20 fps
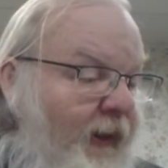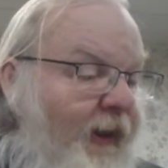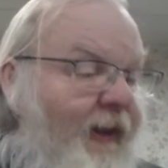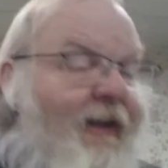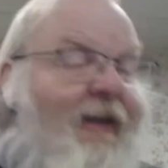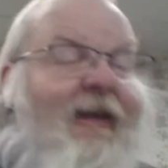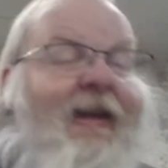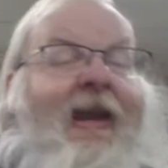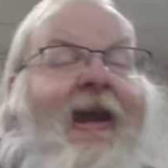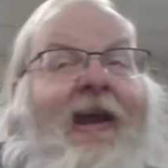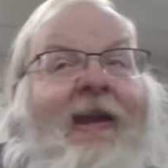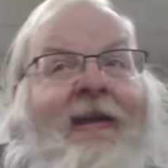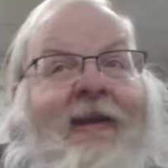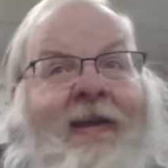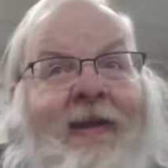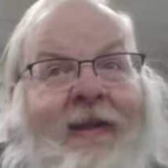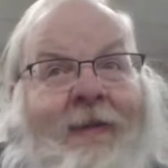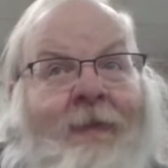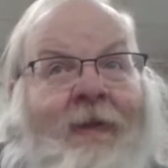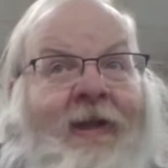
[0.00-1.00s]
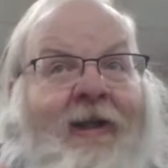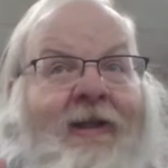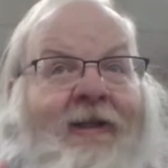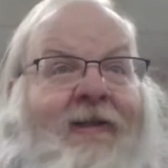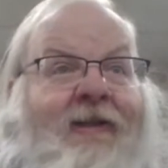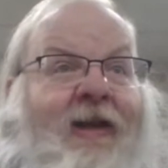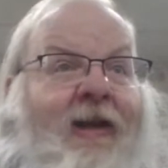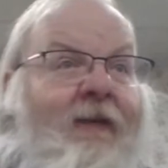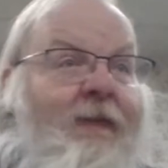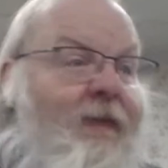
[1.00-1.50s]
90
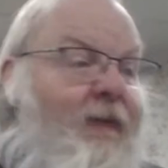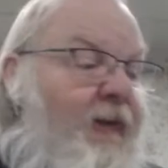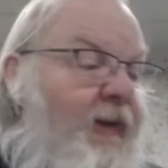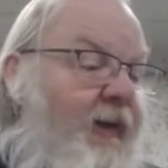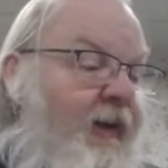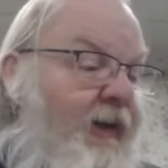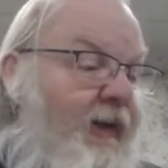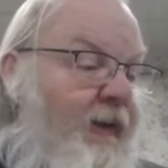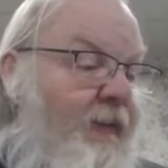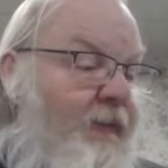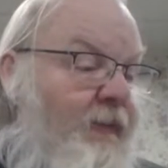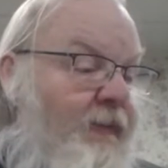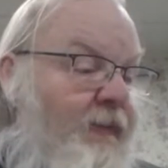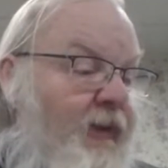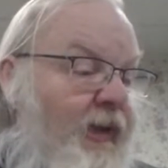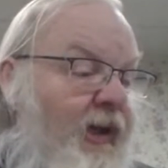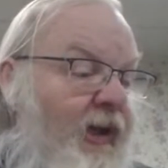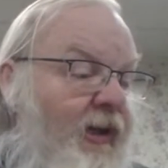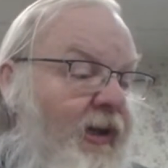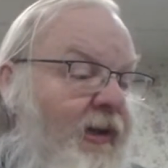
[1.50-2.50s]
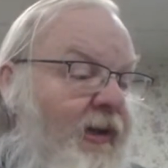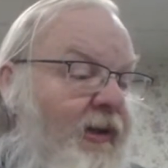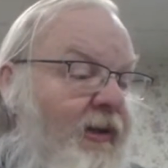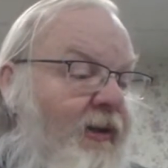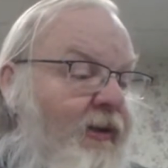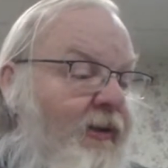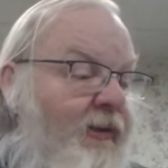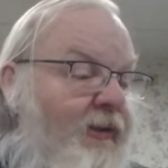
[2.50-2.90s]
minutes after I am done,